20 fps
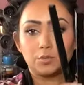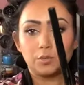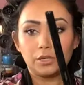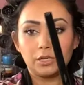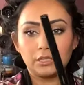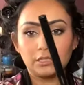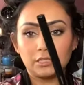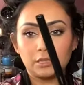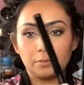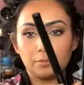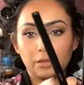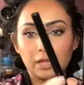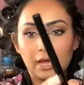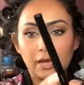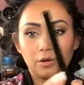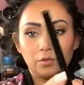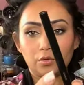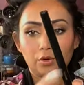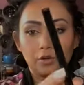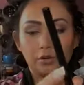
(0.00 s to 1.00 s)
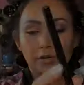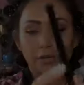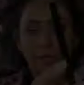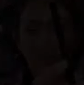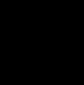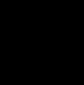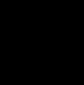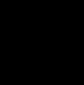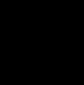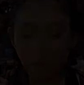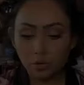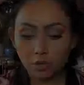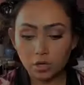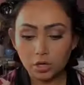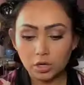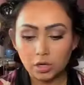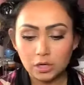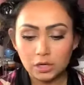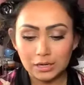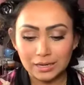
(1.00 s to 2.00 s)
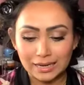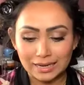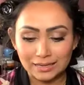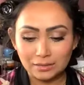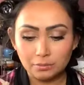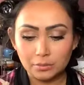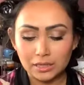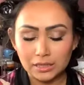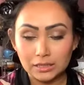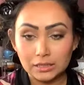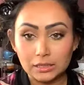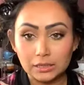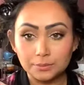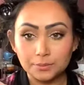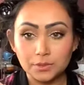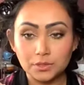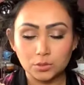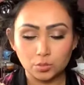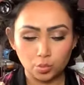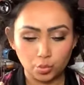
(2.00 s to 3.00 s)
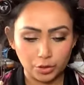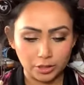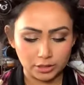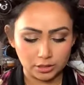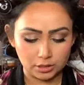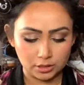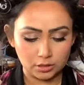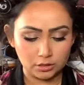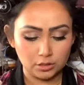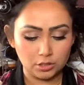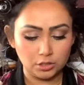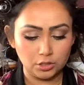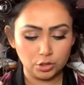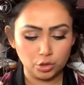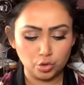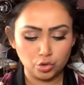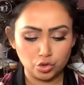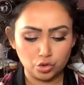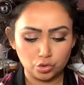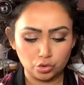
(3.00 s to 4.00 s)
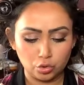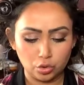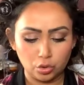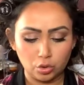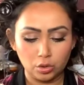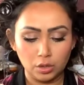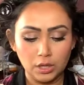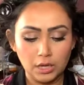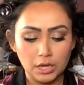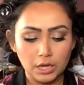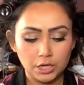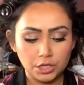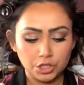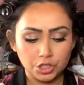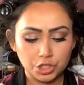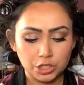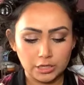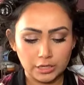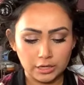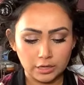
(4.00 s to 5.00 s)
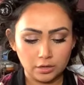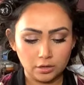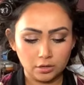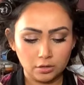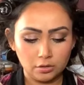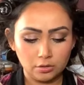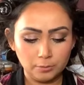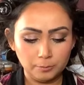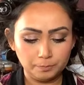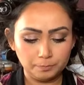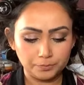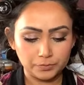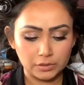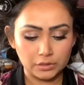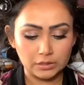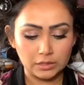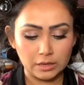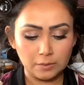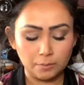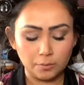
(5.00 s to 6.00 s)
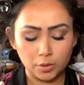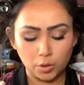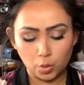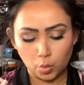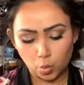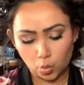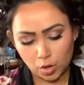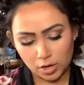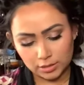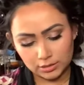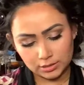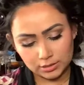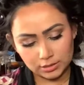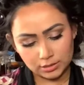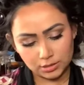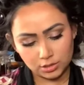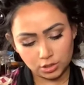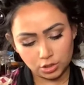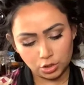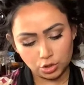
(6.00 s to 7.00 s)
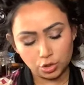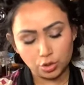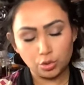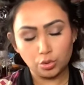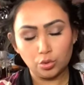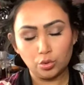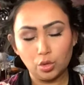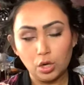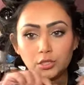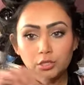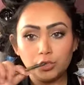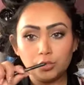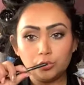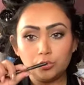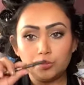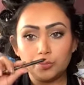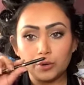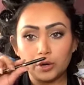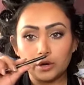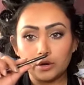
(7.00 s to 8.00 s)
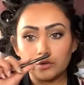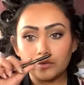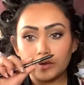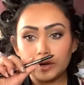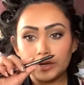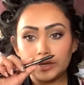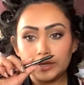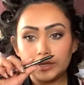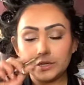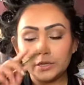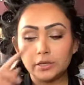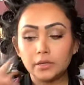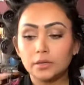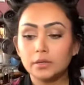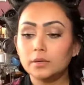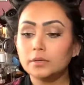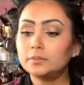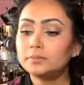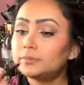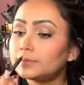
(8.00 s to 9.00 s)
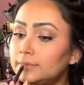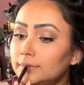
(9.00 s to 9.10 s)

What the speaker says: one is the black one right here. Outer line my lips with the neutral Chanel number 162 nude burn right here.